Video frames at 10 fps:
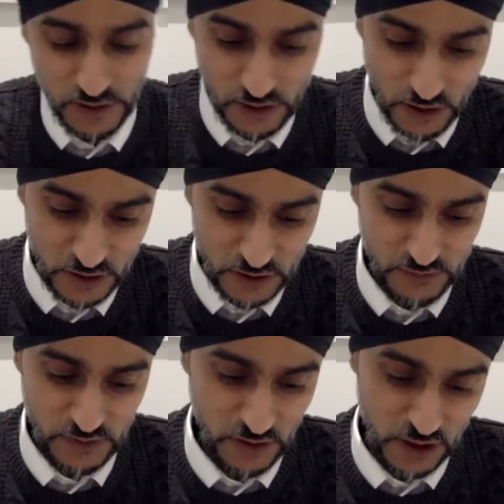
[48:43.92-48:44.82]

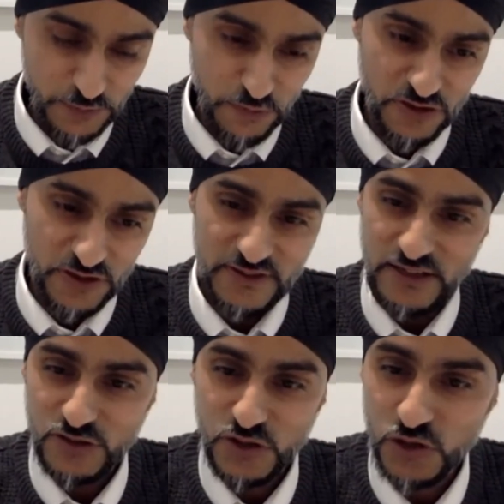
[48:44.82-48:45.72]
large projects
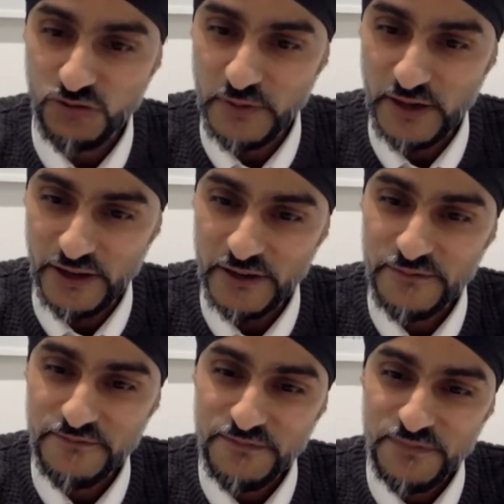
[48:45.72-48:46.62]
at 200 million.
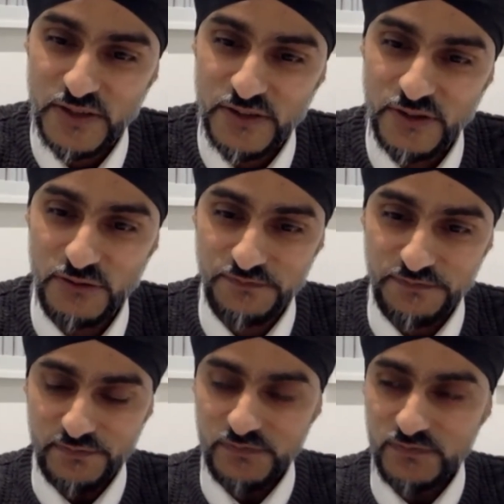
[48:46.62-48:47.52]
So
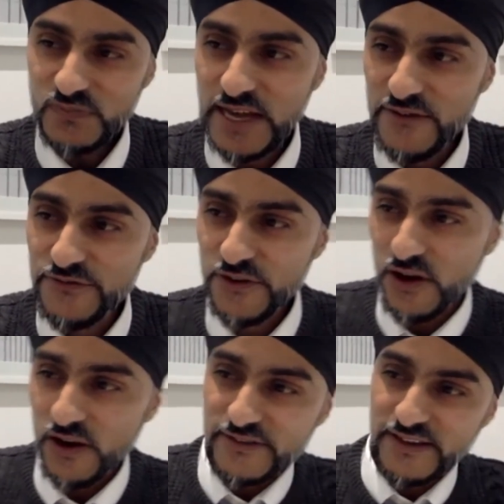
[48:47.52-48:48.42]
that
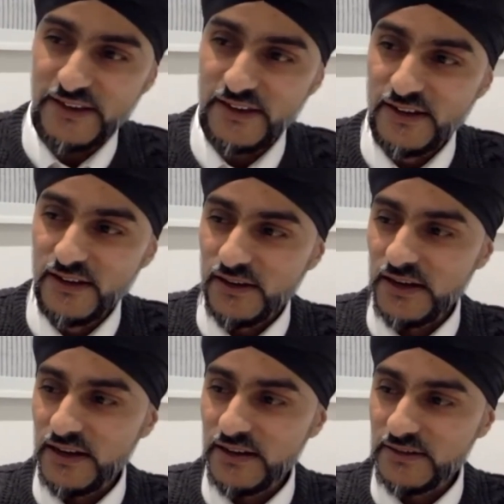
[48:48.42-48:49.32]
variety
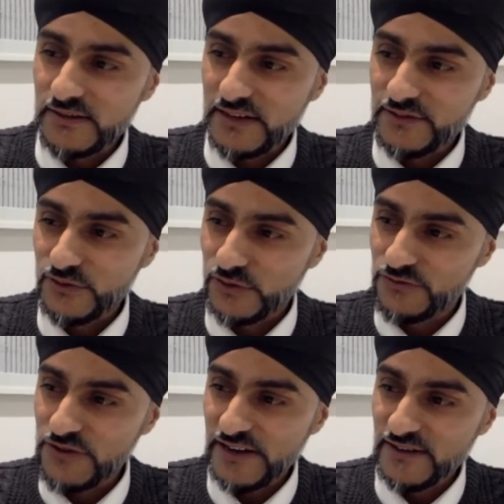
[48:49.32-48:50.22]
and that sort
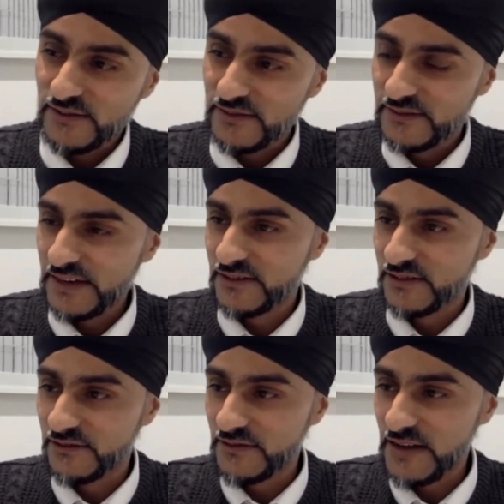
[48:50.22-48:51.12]
of range in
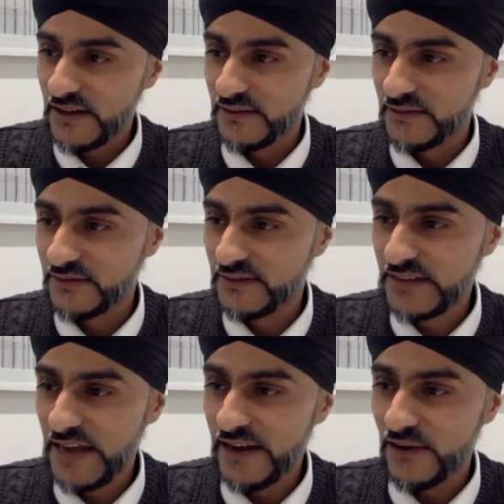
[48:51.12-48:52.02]
sector and
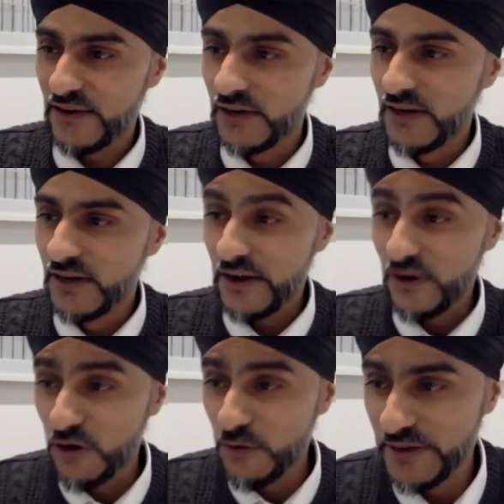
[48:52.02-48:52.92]
scale and
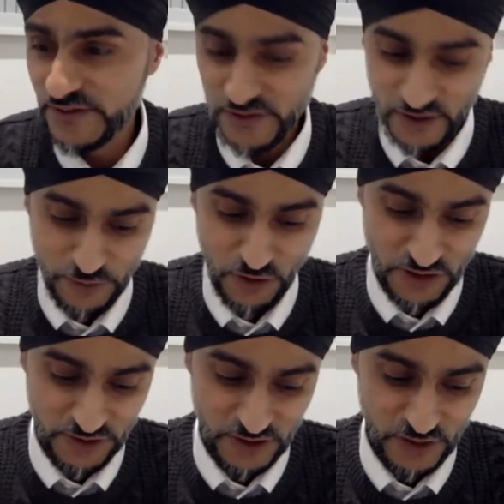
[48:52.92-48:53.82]
complexity of
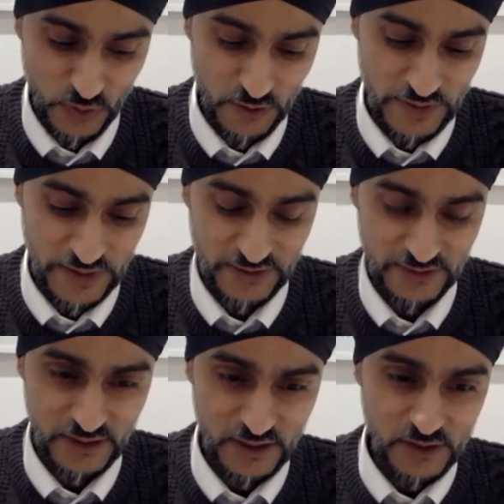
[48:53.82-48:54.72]
projects is what
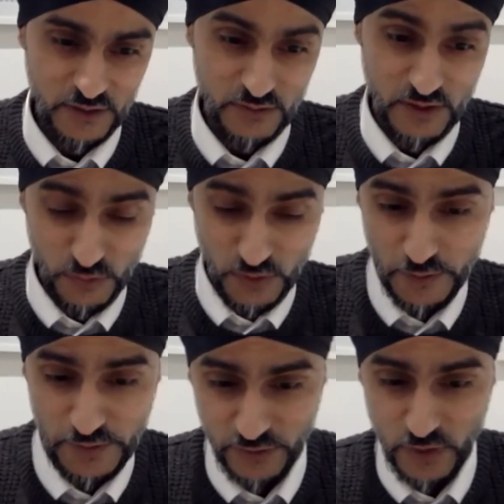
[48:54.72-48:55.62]
makes, I
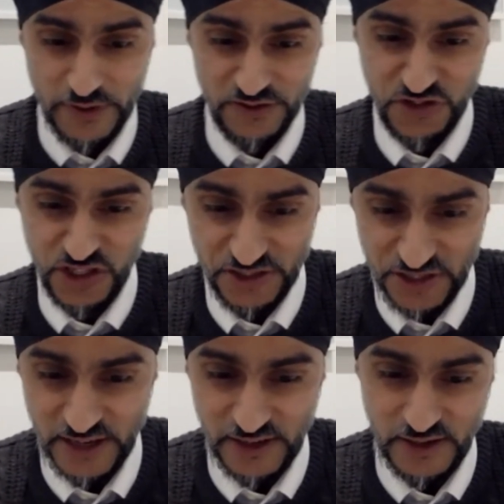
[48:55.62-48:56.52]
believe,
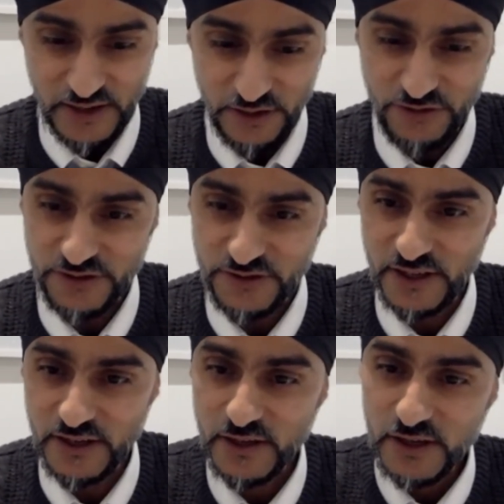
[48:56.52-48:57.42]
GHA an
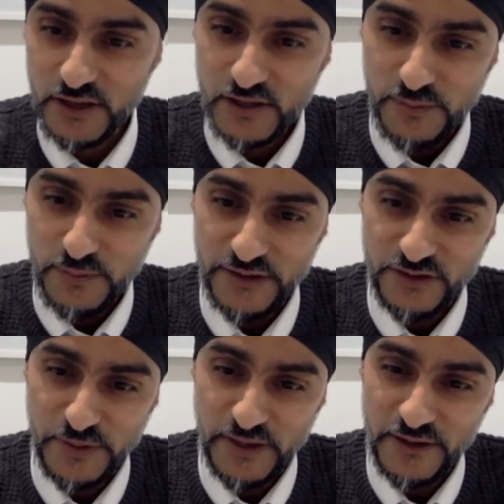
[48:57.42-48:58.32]
interesting place
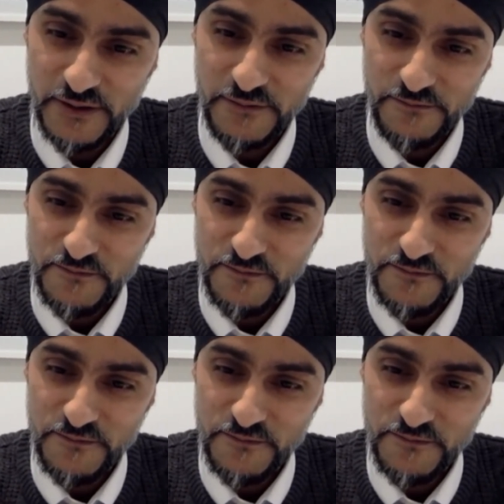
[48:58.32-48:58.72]
to be.